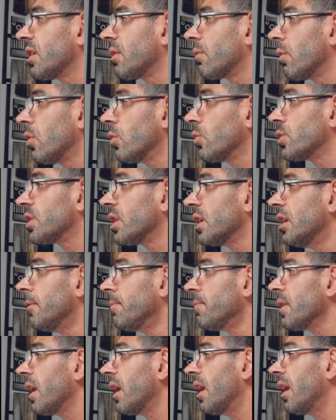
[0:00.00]
in gross.
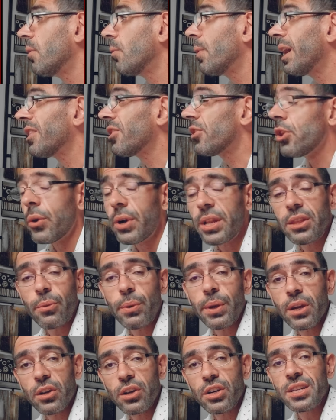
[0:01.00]
Ran
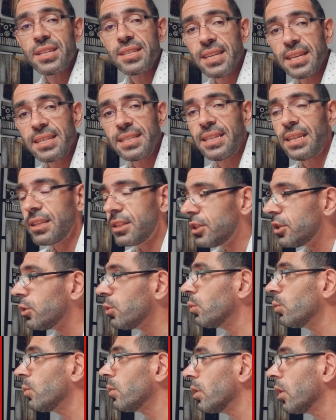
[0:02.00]

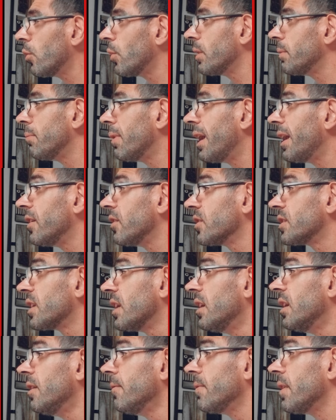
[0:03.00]
3,362 loaded miles.
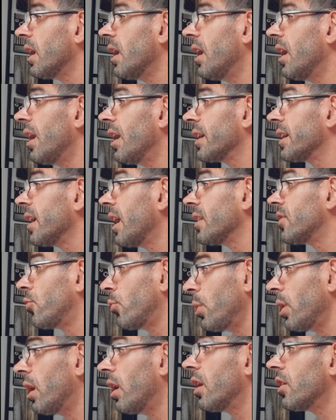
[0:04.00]
Got
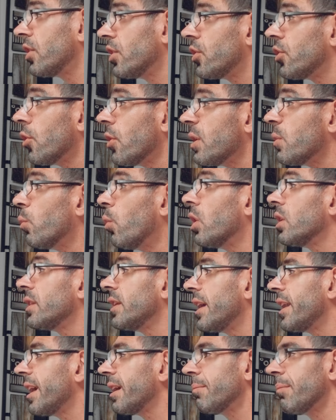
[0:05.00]
131
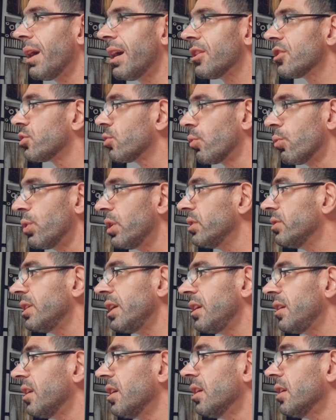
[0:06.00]
deadhead miles, so
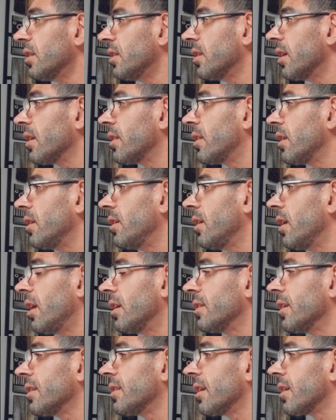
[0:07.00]
really
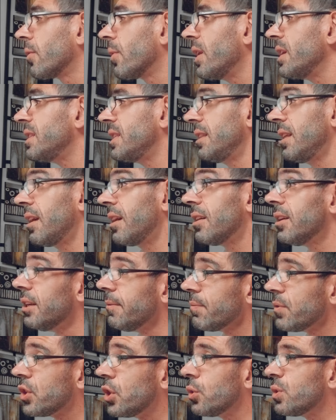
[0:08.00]
nothing crazy there.
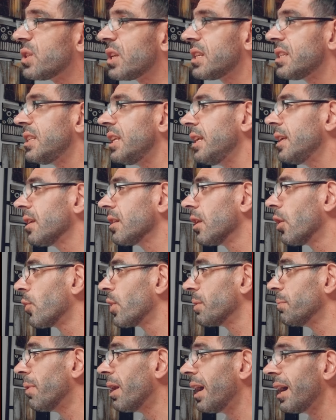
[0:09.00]
216 a
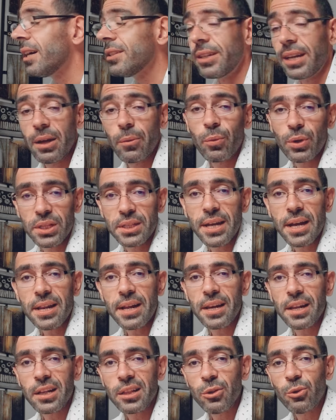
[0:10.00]
loaded mile, and then with
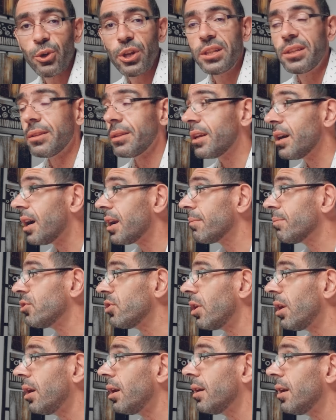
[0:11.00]
deadhead included, got him
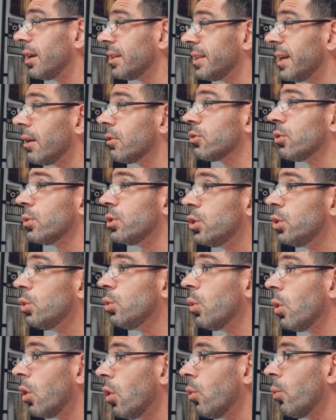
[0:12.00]
down to
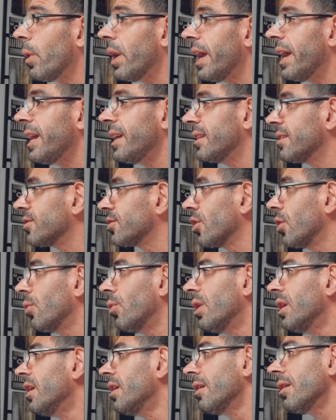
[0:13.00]
208.
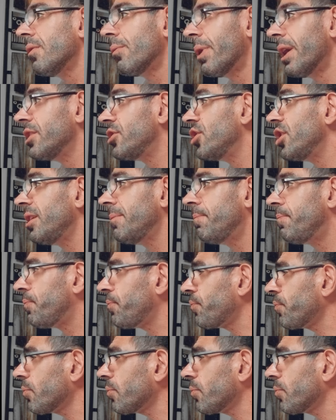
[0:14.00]
So Reggie